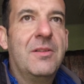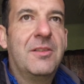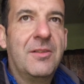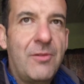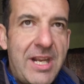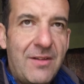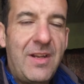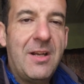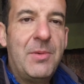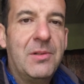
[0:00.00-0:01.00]
to
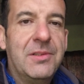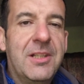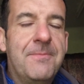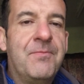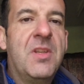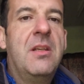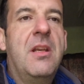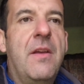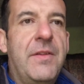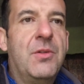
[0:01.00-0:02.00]
renovate a building
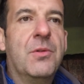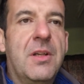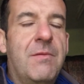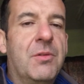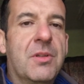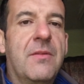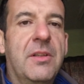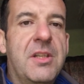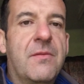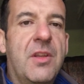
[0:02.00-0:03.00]
if we don't have a
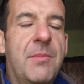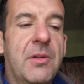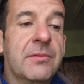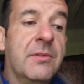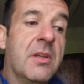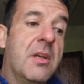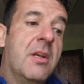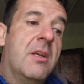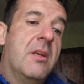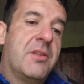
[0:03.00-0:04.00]
lease for the building.
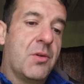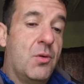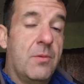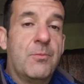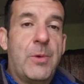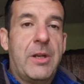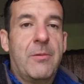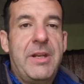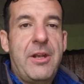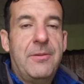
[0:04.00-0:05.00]
So where are
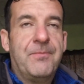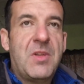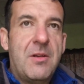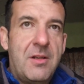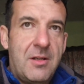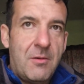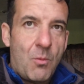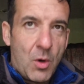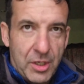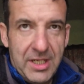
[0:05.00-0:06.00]
we now?
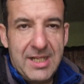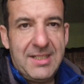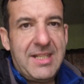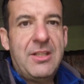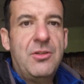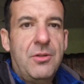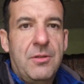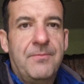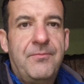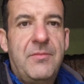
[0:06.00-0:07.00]
We're going to
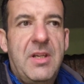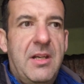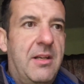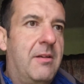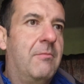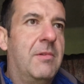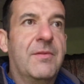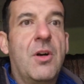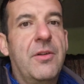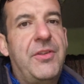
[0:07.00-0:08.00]
continue. We've
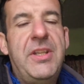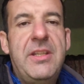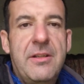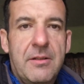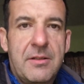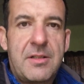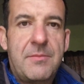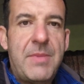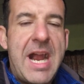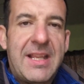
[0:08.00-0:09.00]
got 3 years,
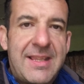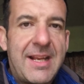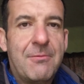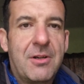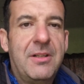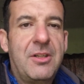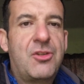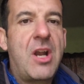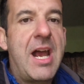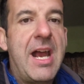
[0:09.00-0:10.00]
but I think we're going to
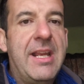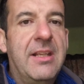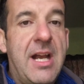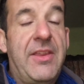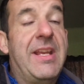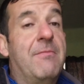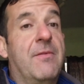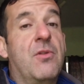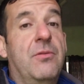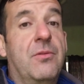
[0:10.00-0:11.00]
try. I think we've
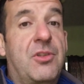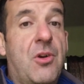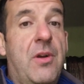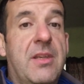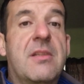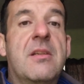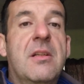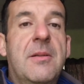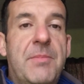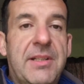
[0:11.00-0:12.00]
got no choice
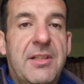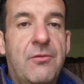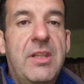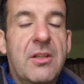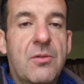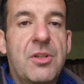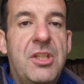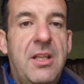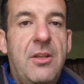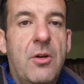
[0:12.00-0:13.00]
but to
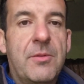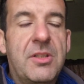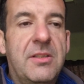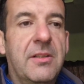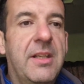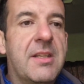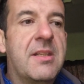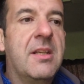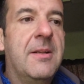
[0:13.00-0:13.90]
renegotiate the option to lease.